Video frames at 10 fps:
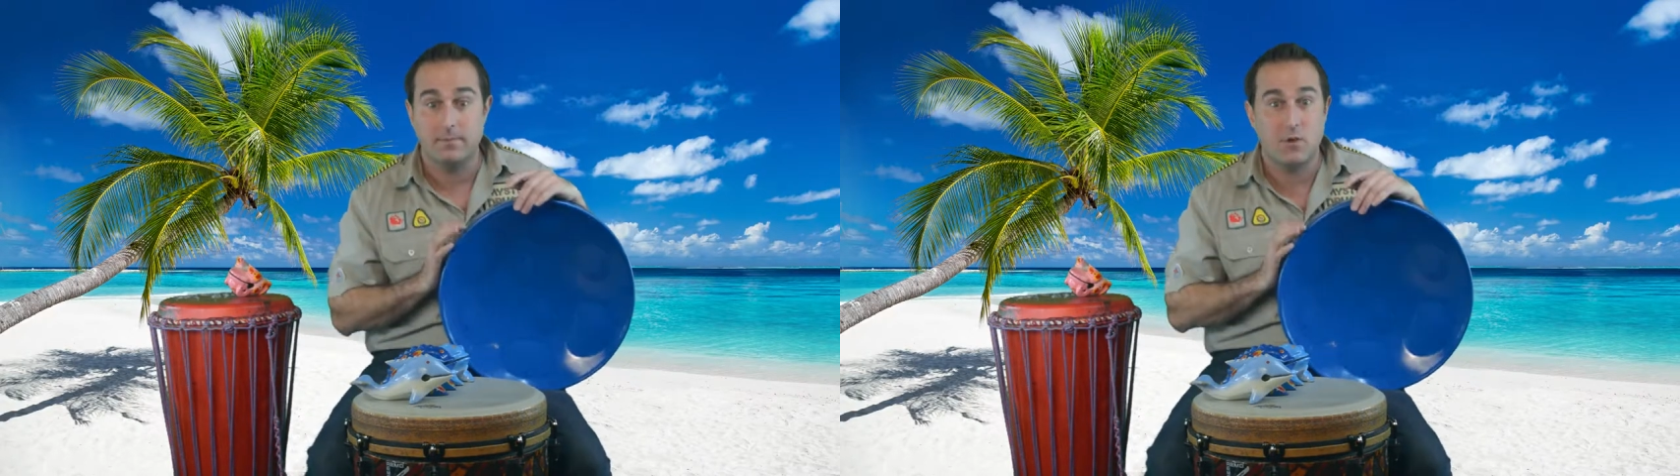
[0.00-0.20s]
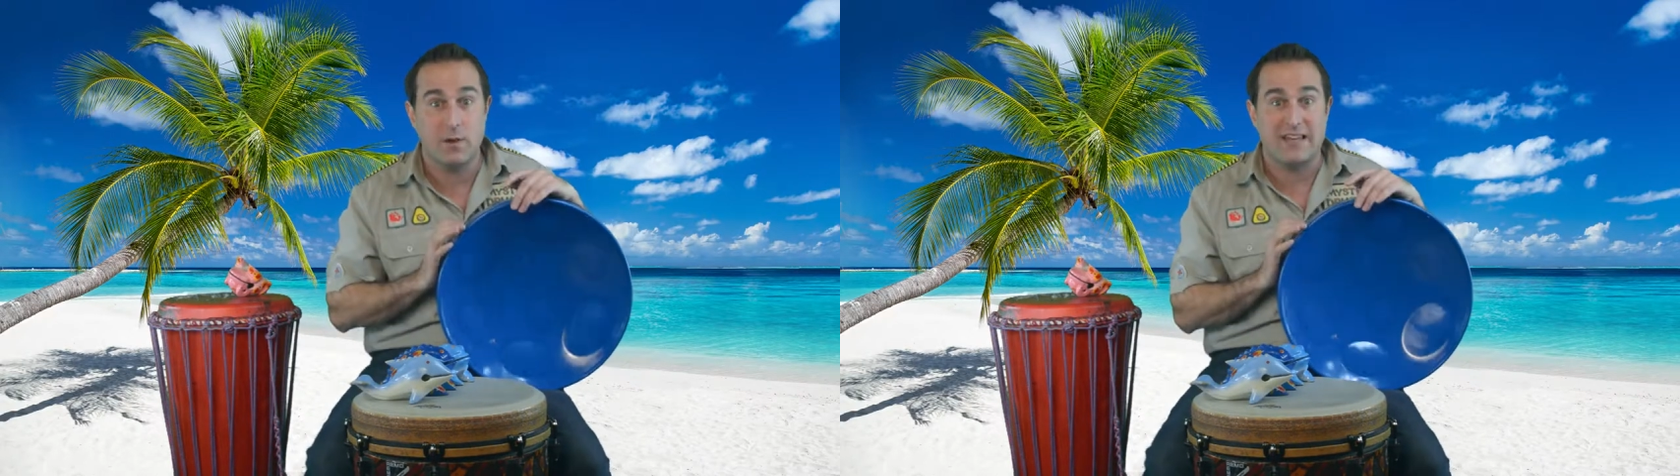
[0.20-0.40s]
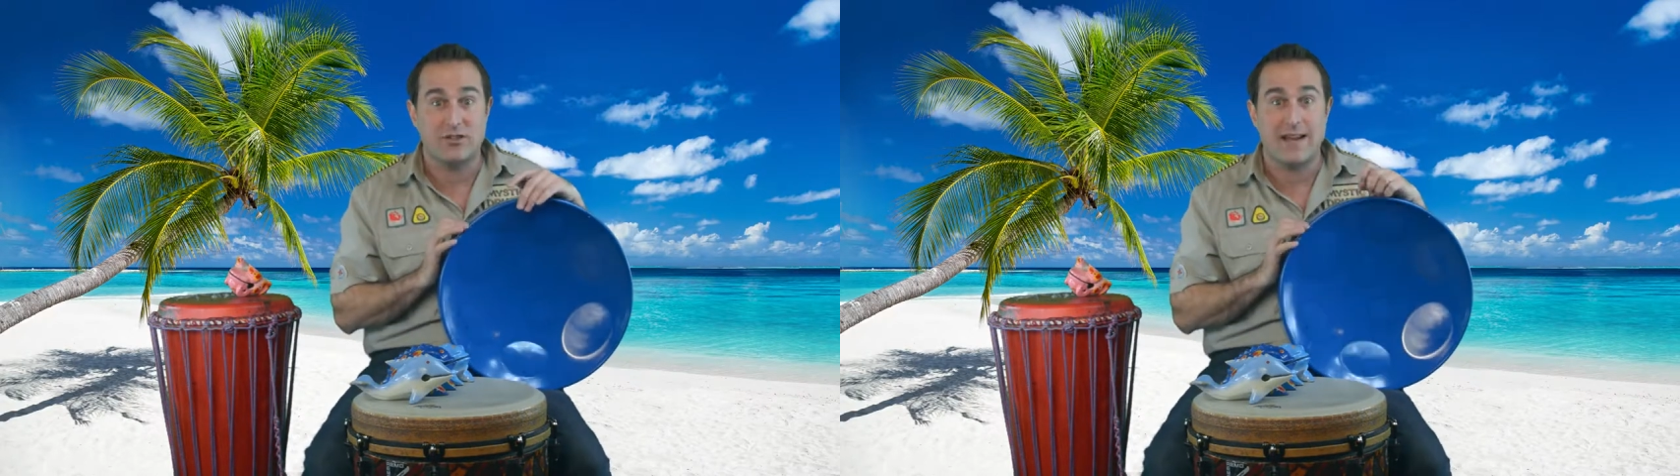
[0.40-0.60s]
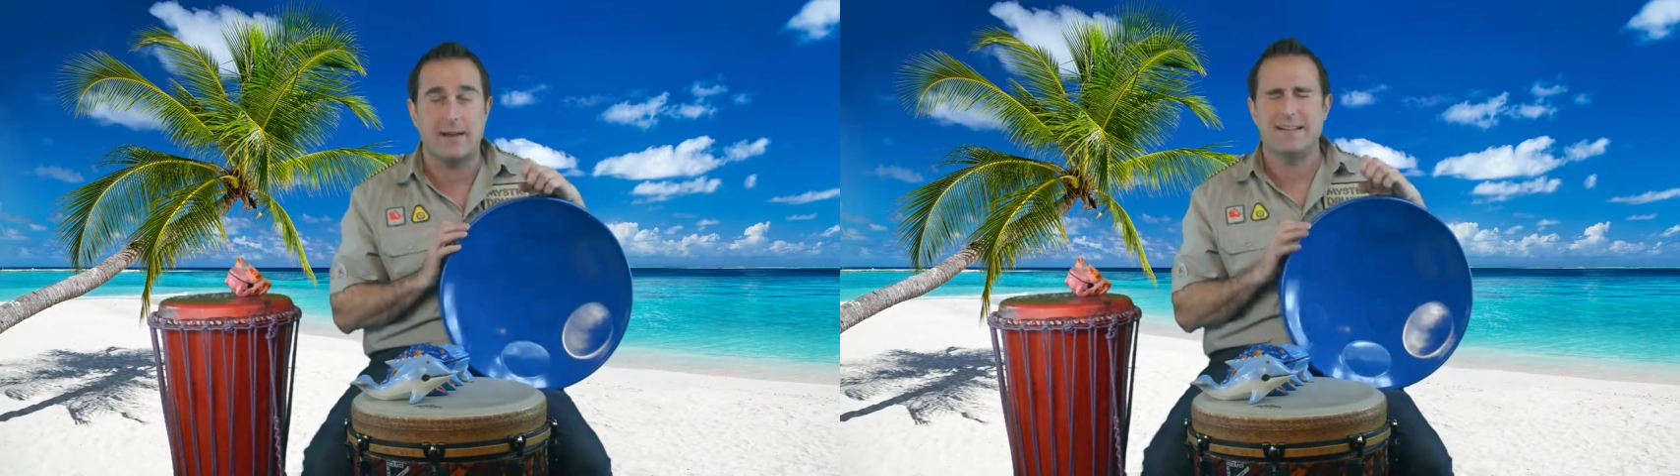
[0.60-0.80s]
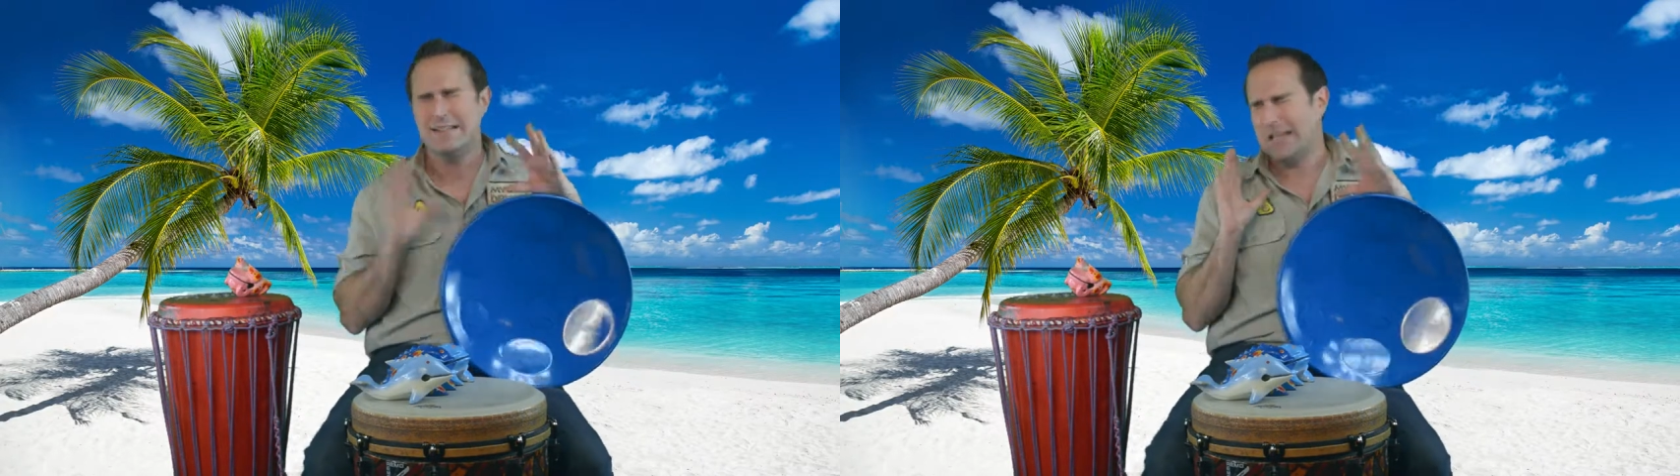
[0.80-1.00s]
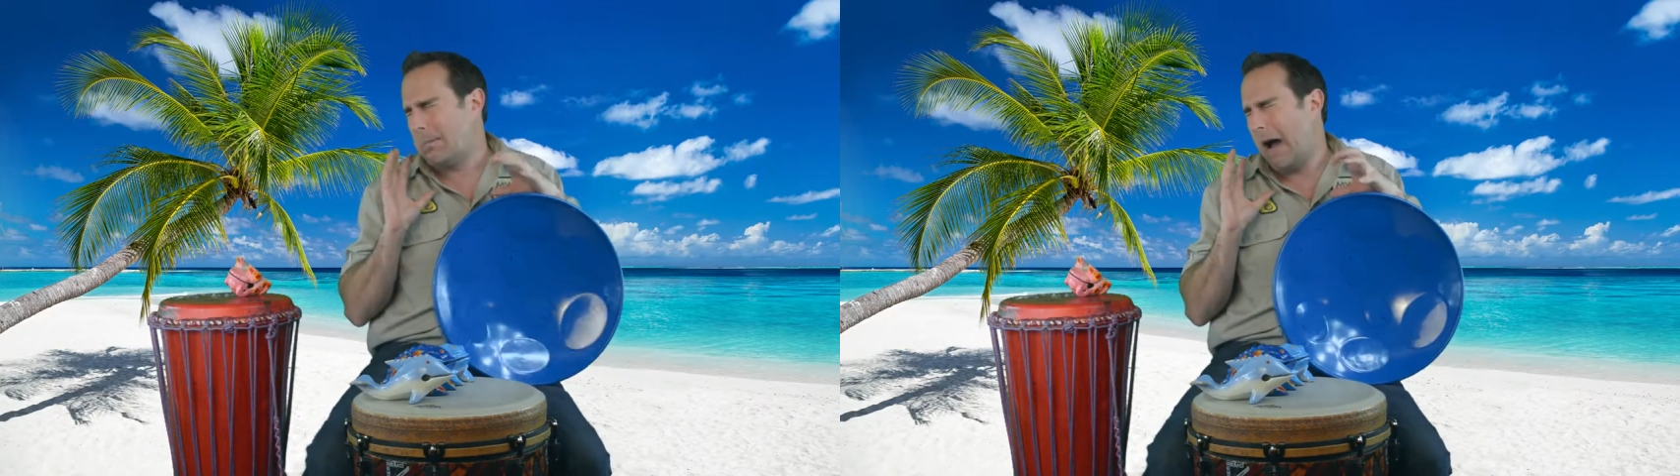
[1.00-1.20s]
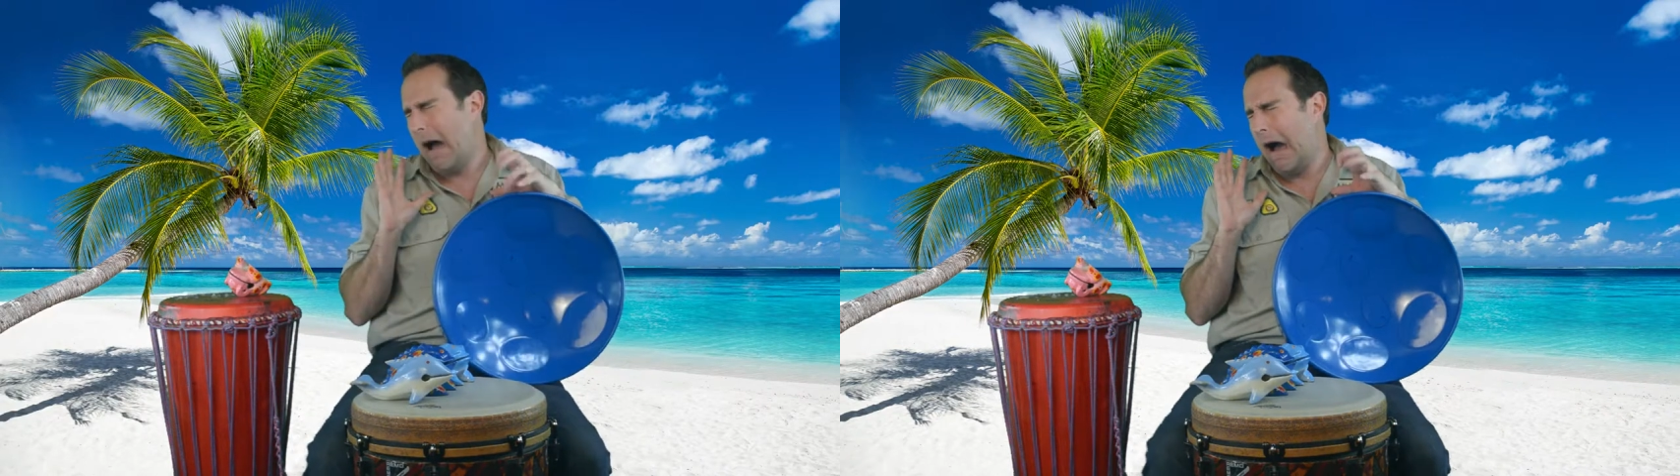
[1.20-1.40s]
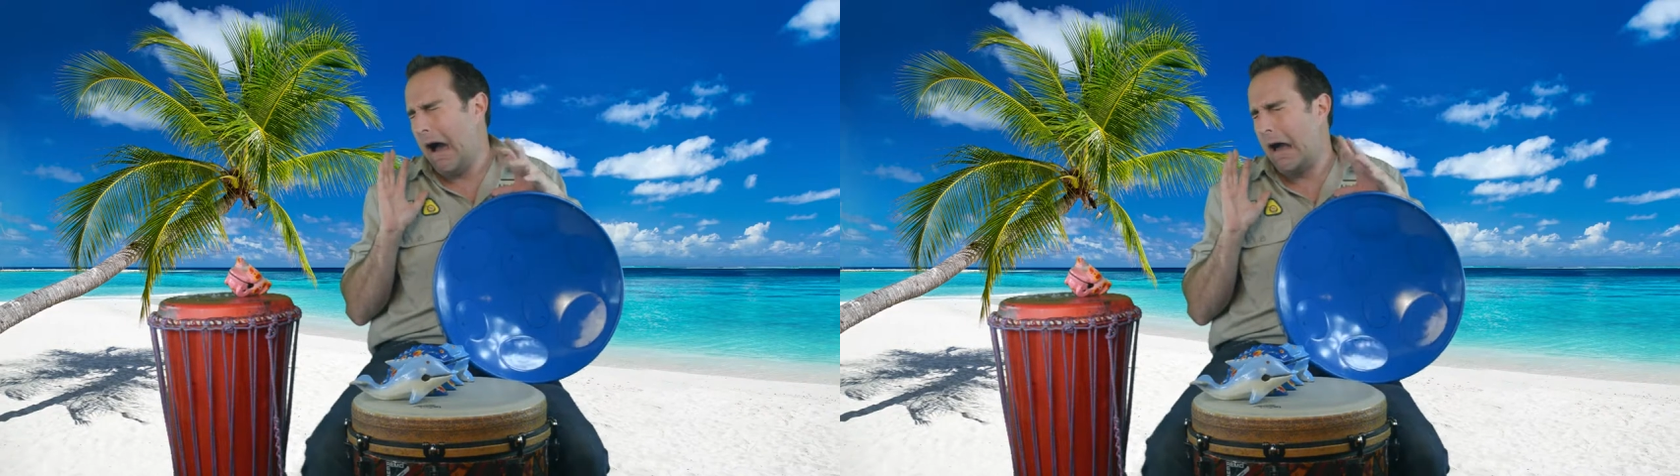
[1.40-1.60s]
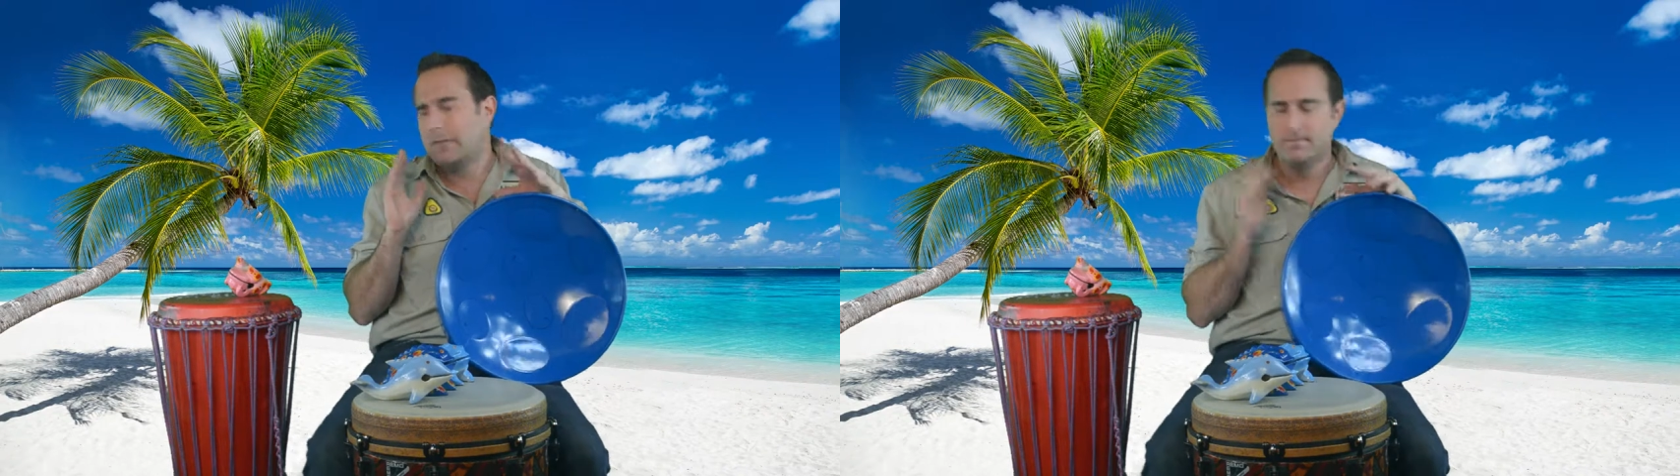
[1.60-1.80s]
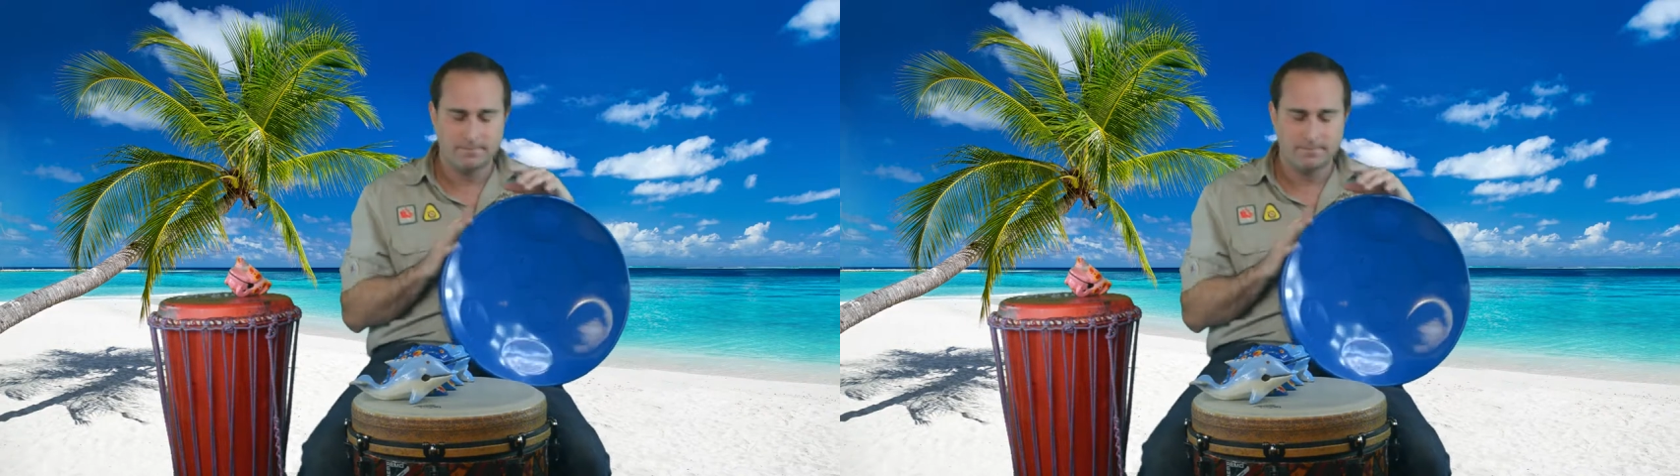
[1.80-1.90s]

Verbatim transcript: Do it like you're scared. Steel pan!